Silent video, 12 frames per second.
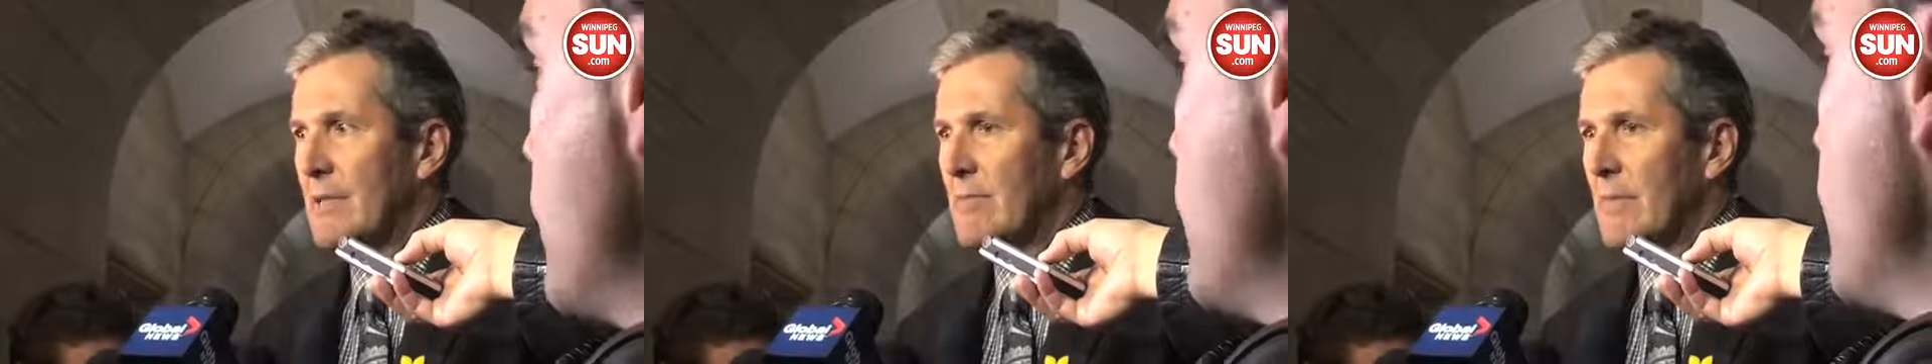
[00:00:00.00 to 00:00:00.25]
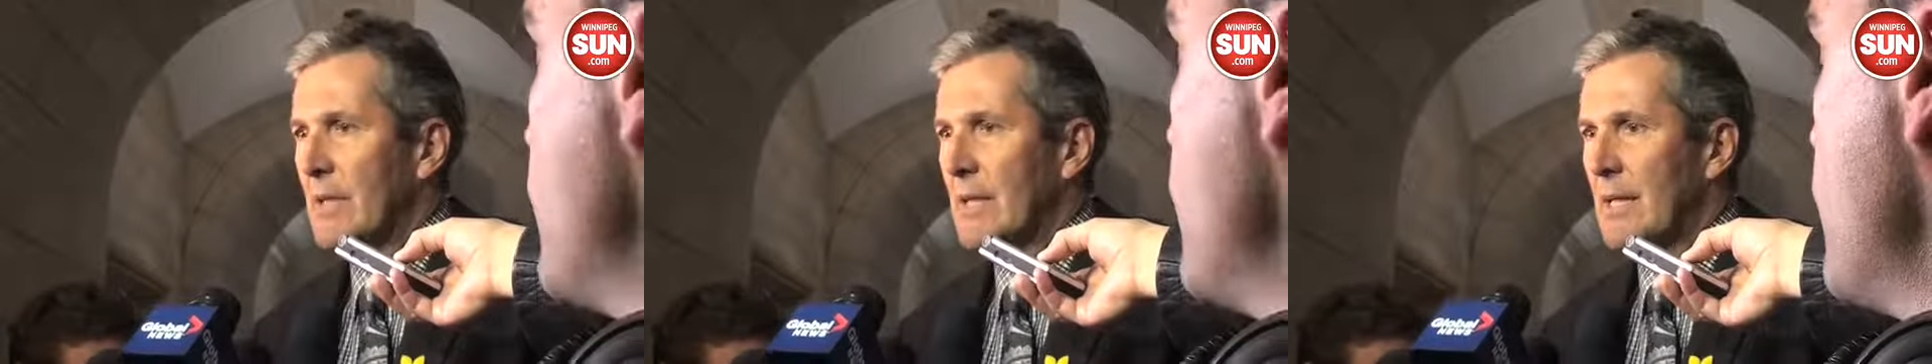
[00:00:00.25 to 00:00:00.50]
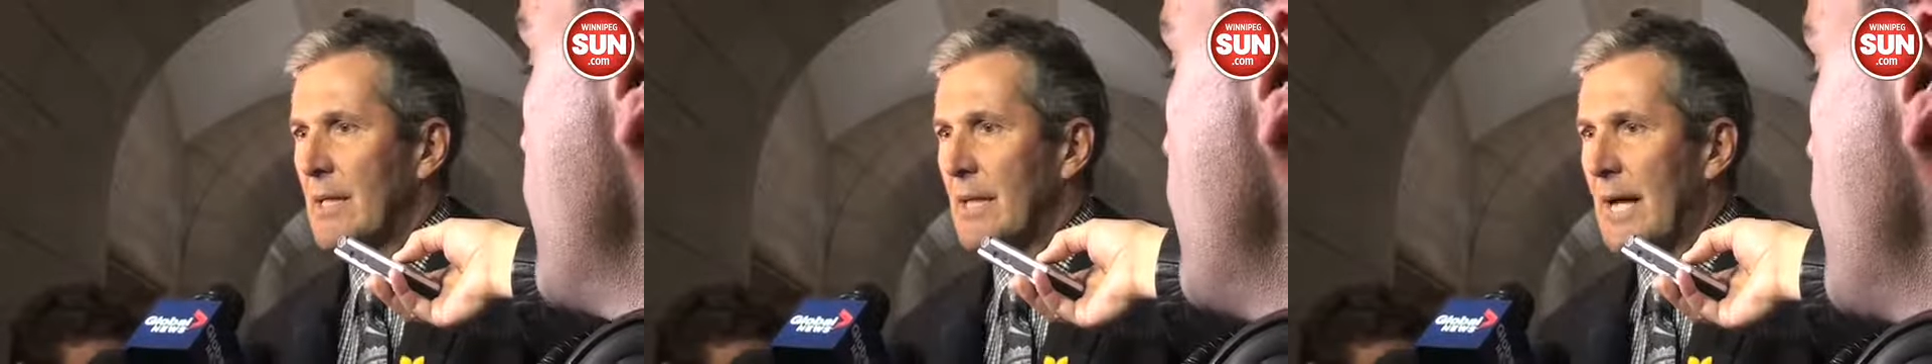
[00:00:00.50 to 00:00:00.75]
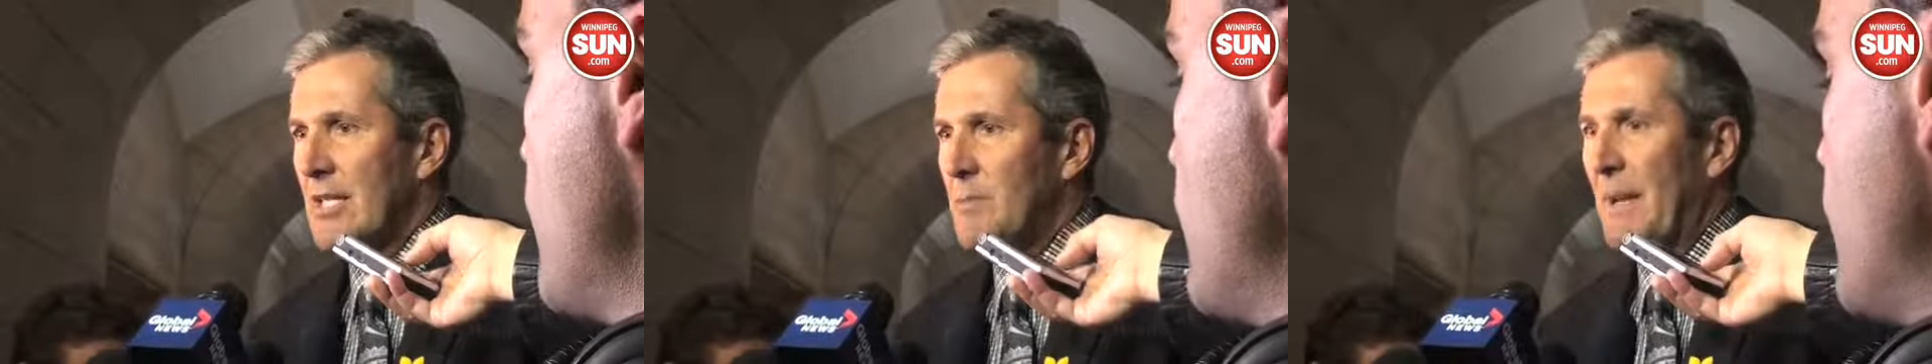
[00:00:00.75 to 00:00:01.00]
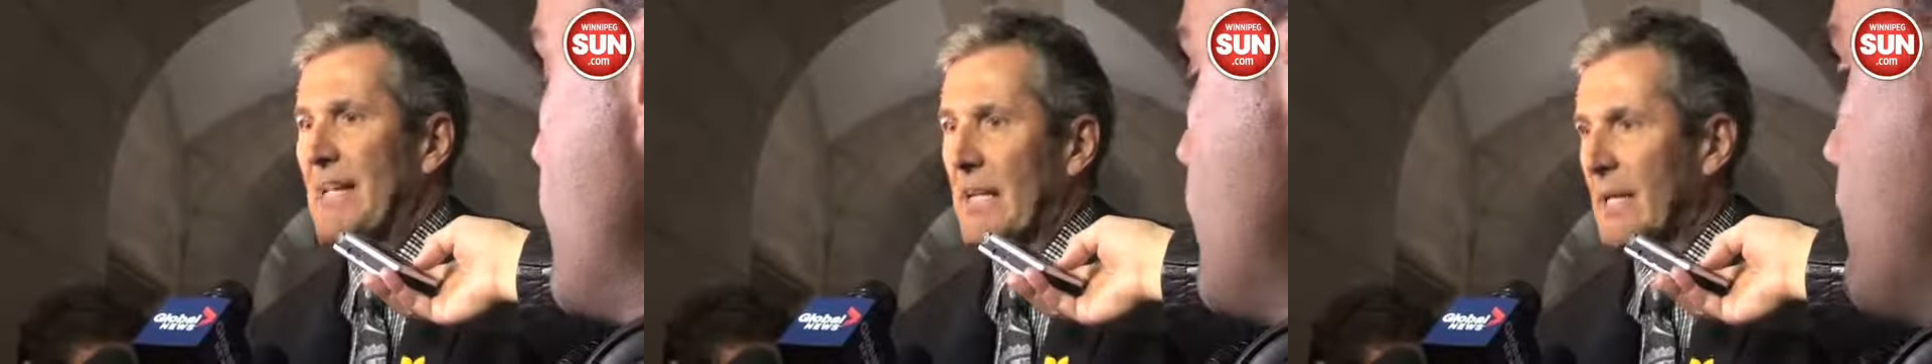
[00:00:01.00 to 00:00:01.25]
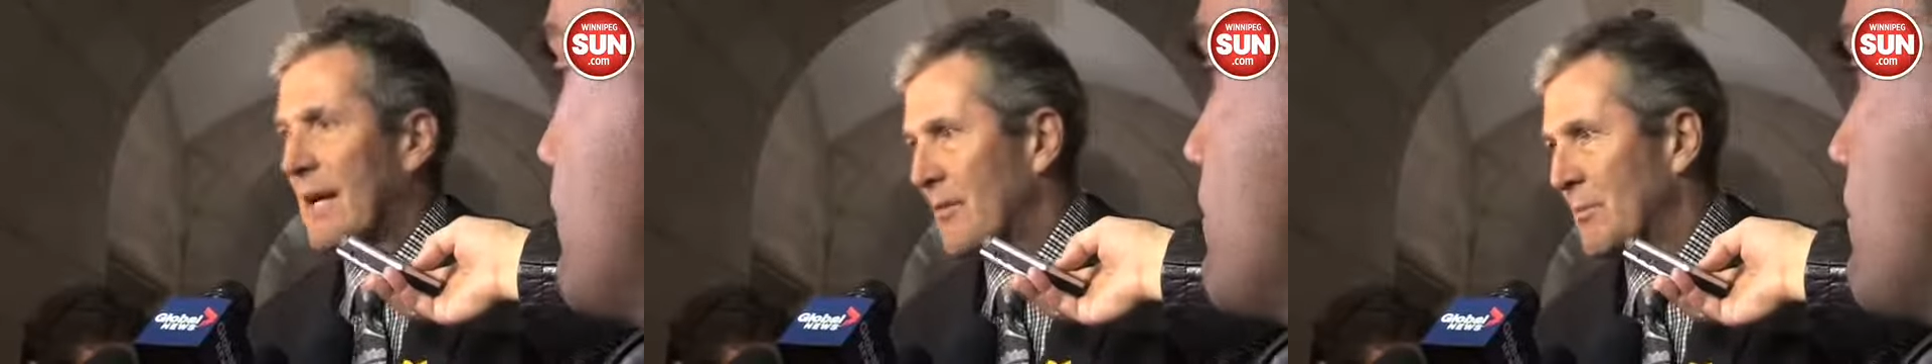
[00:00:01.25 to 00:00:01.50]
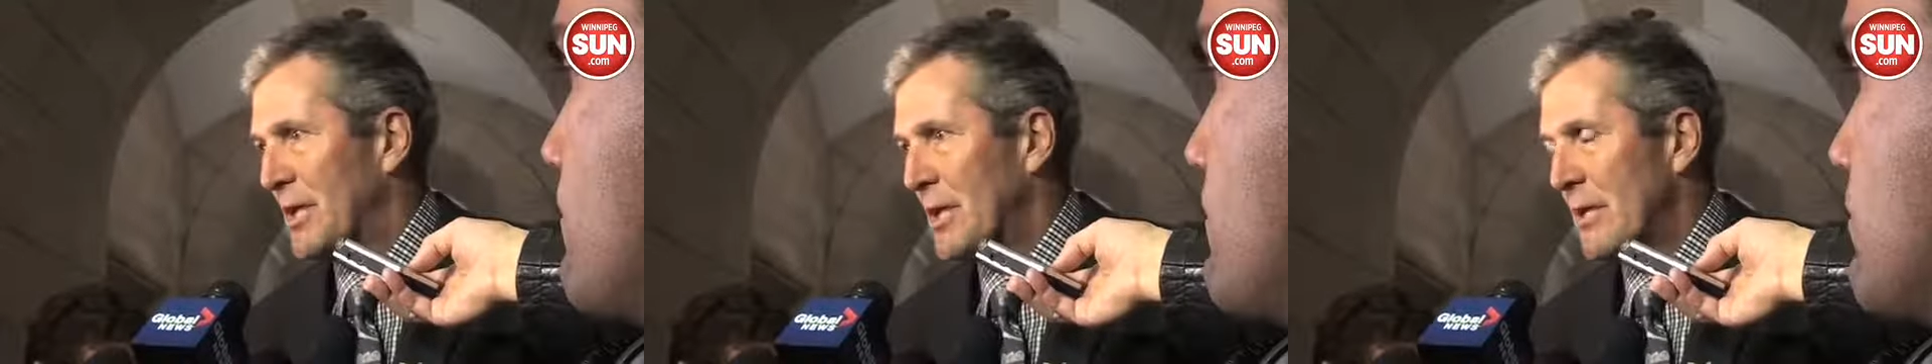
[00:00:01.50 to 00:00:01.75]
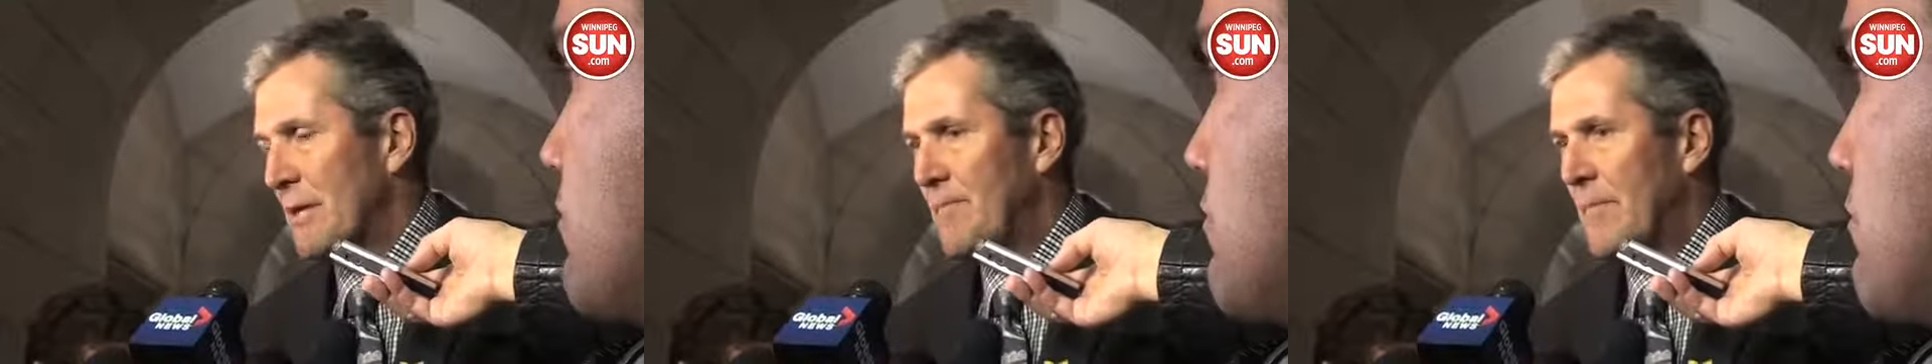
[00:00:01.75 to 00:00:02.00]
a high spending government
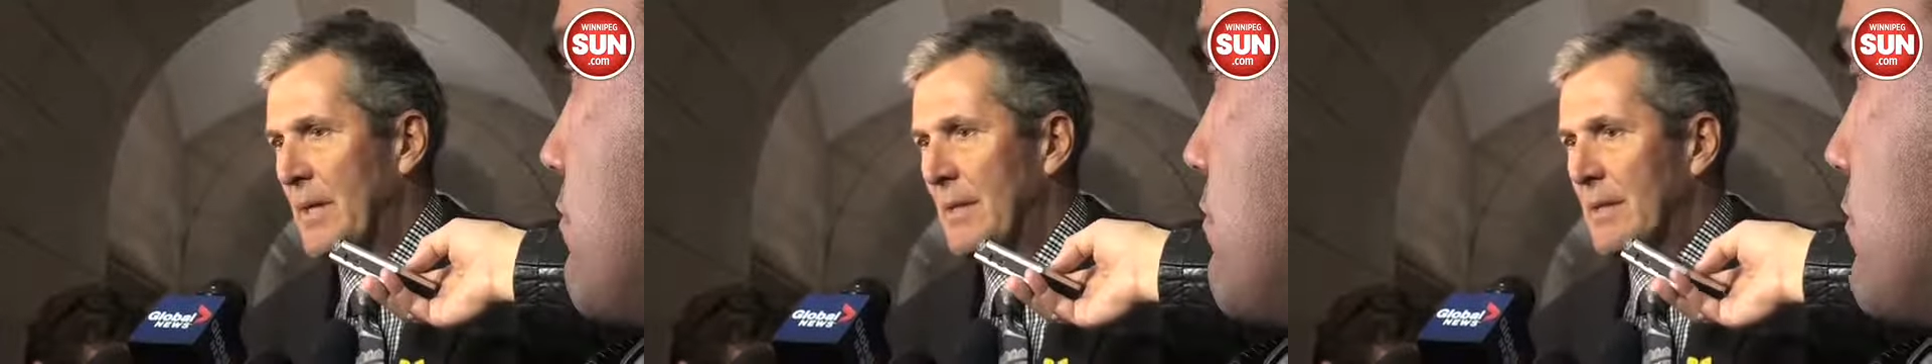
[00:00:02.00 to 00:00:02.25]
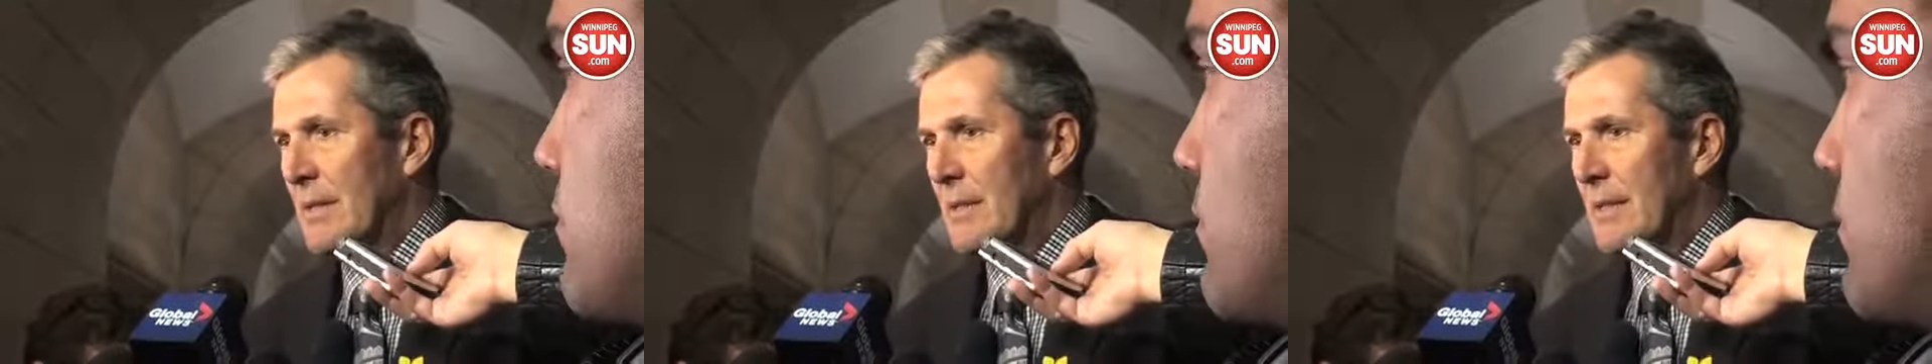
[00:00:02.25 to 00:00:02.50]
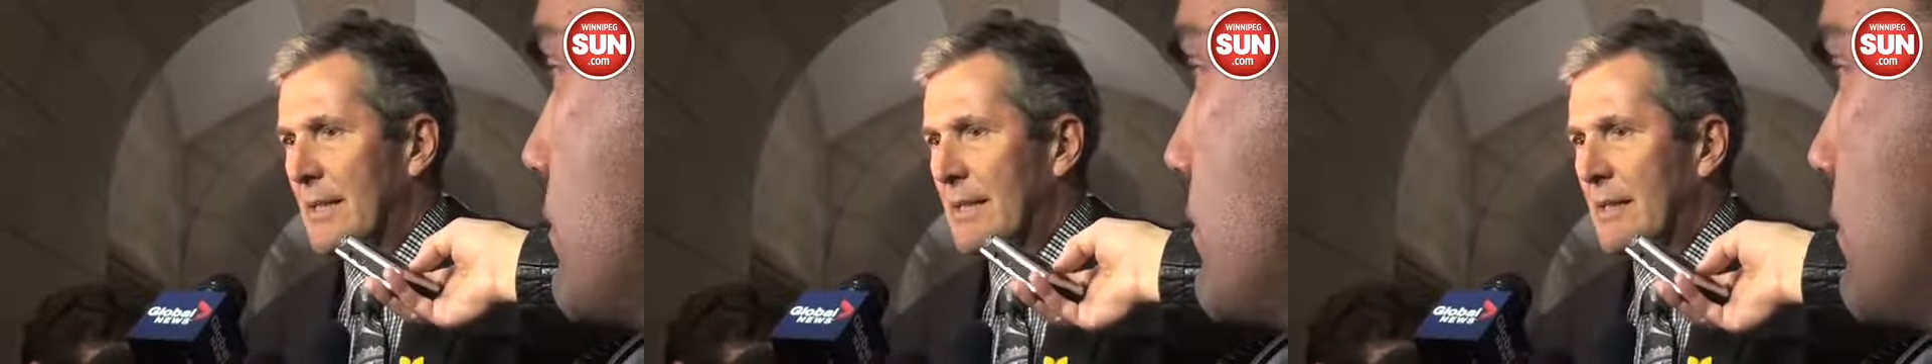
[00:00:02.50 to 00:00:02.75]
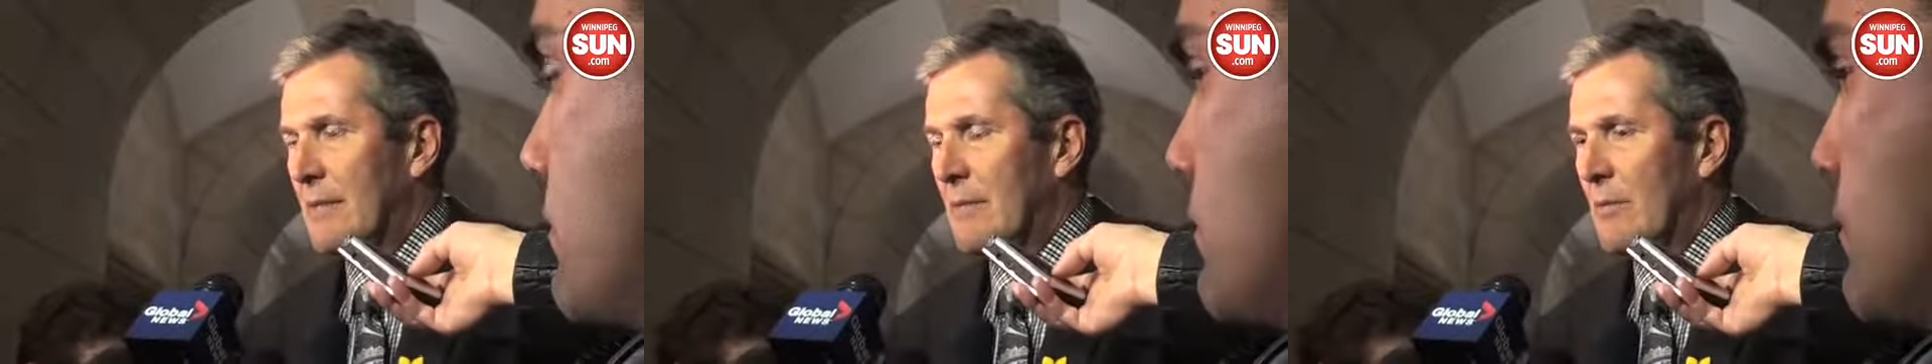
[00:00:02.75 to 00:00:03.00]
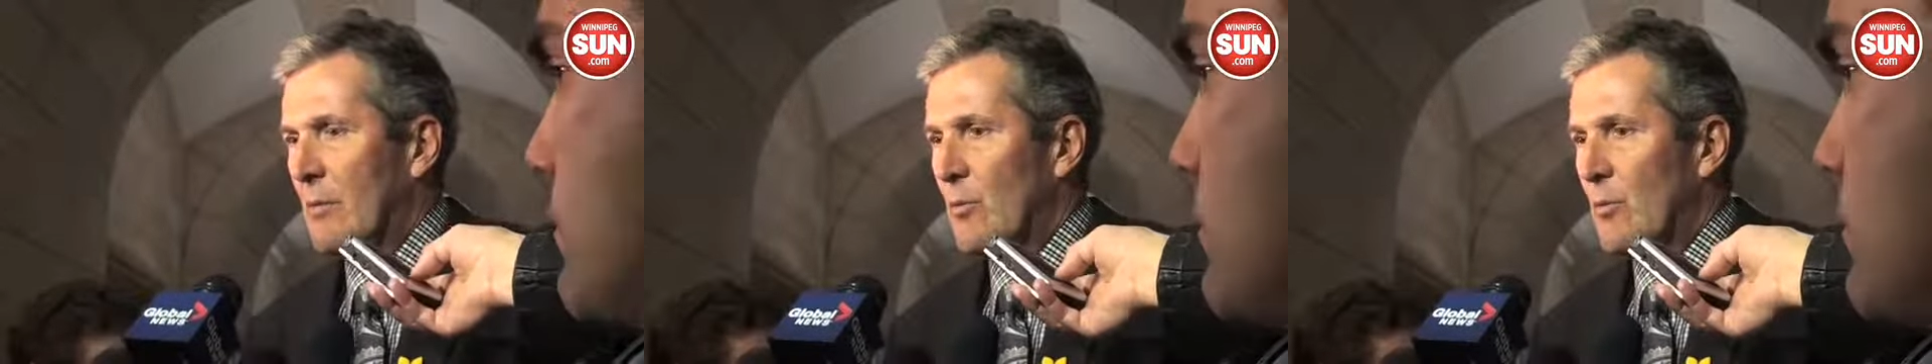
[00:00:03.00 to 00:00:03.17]
here, uh,